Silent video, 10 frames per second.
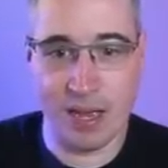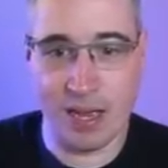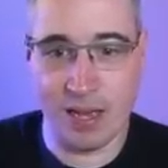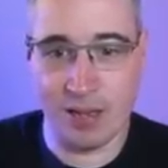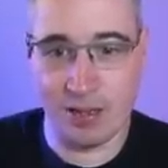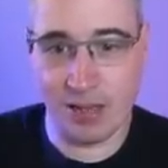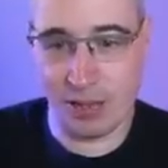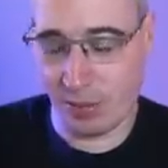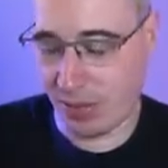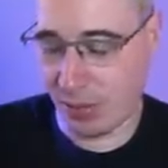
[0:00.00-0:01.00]
Uh, the
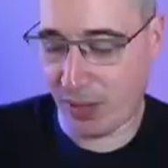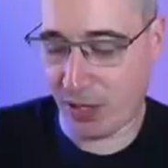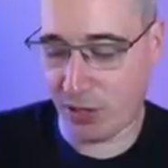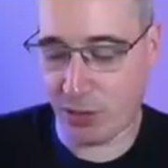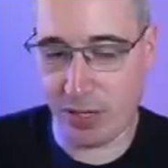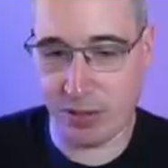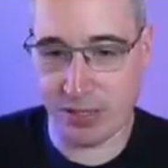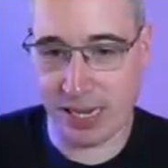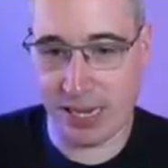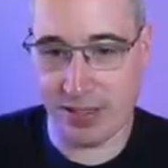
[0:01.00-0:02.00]
other thing we could do here
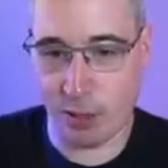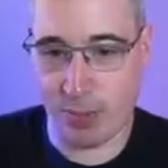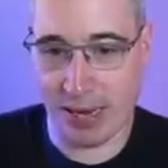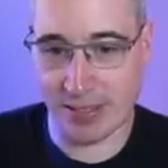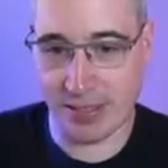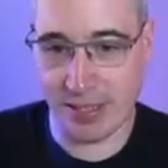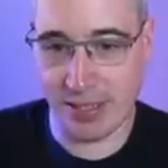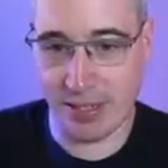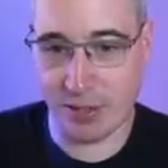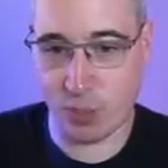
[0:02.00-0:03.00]
is add the
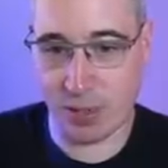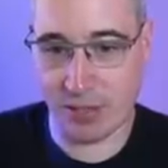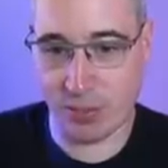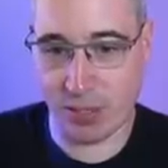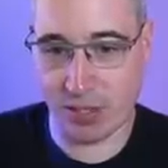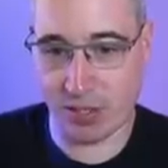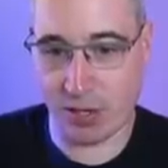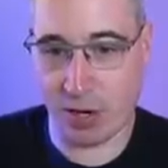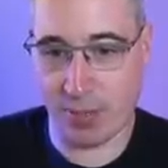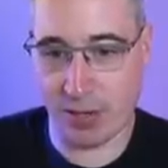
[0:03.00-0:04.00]
opacity in here as well. So we can just
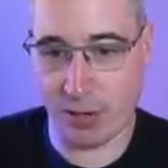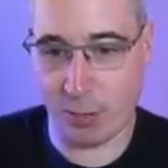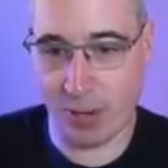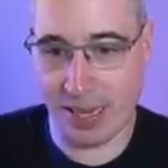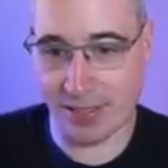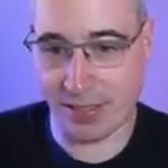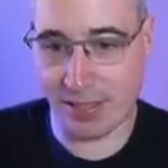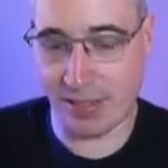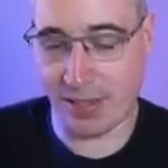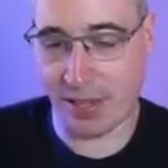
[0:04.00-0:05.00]
comma
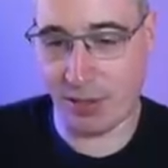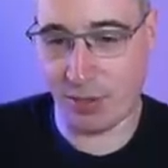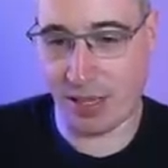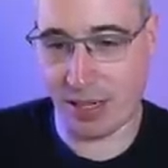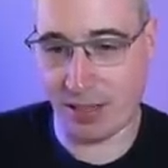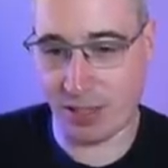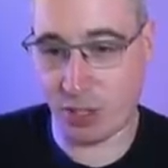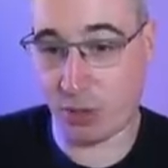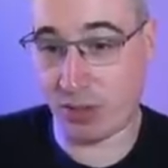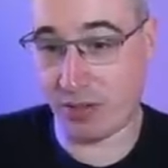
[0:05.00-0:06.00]
opacity and do that at like
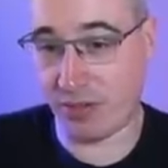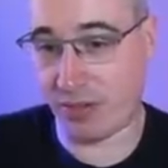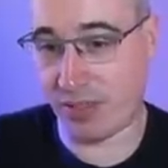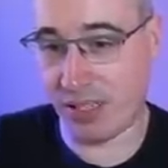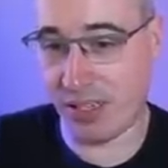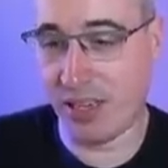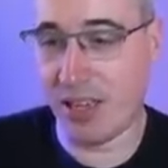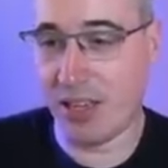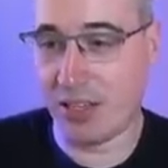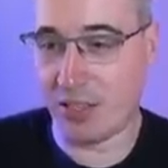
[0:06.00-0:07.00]
250,
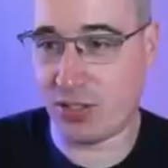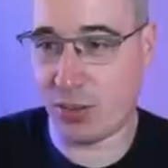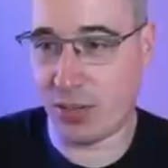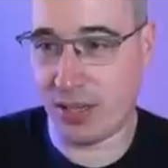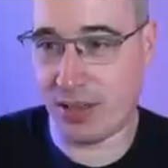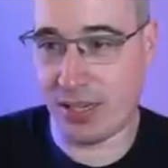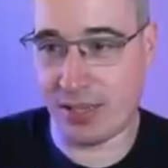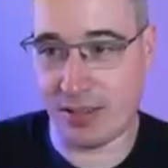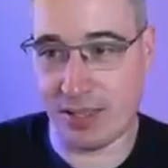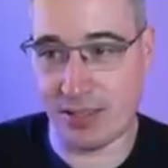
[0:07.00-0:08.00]
just so it
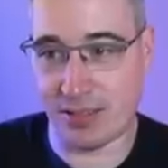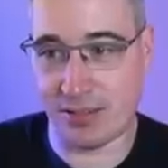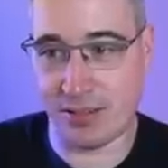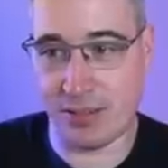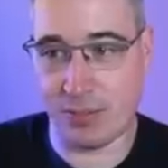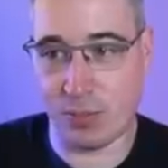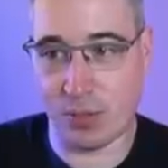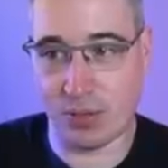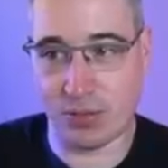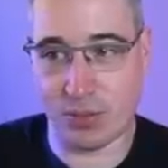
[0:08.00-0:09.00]
like it's,
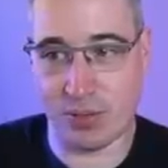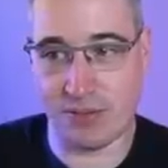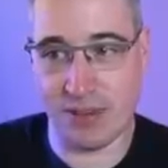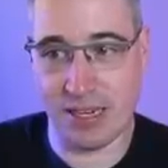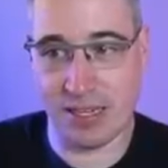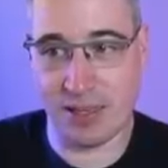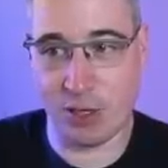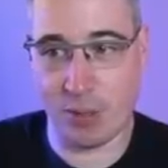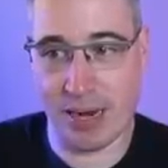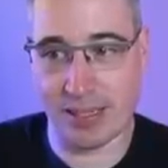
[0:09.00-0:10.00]
we're sort of fading in
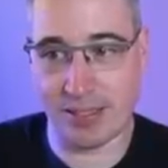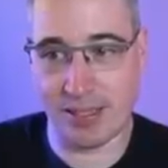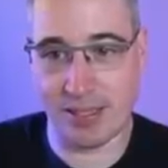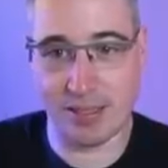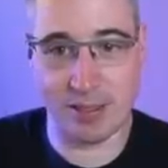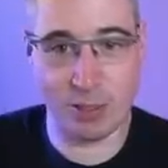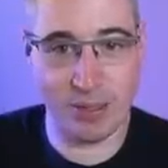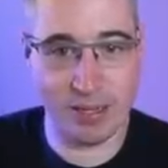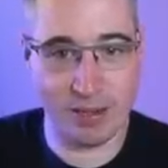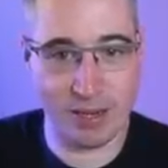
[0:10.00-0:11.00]
the opacity a little
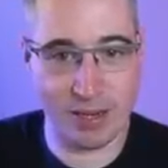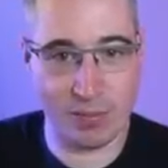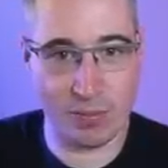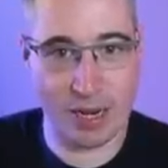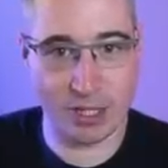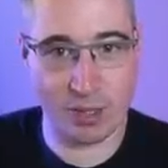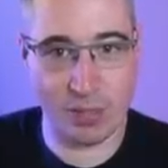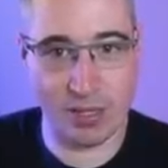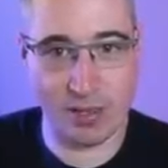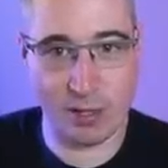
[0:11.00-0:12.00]
bit. And actually
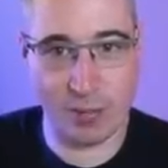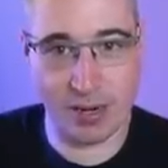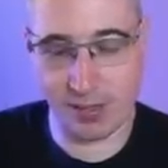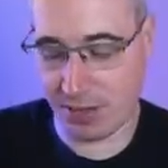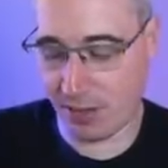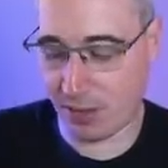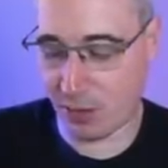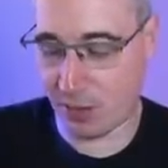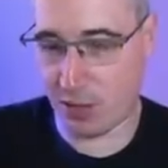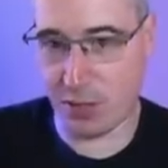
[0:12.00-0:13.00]
we need the opacity on
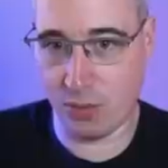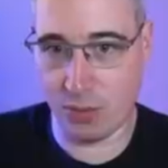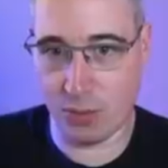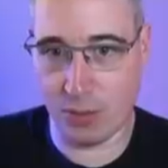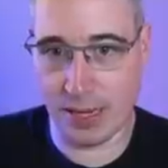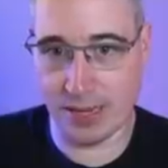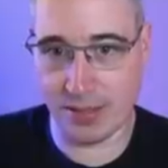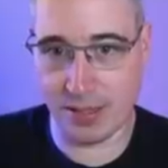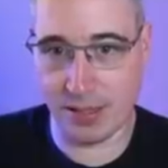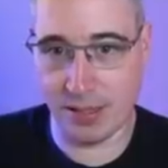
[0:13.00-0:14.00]
this one too,
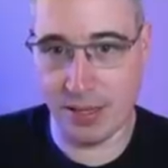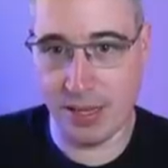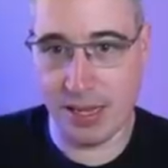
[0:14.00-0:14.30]
opacity.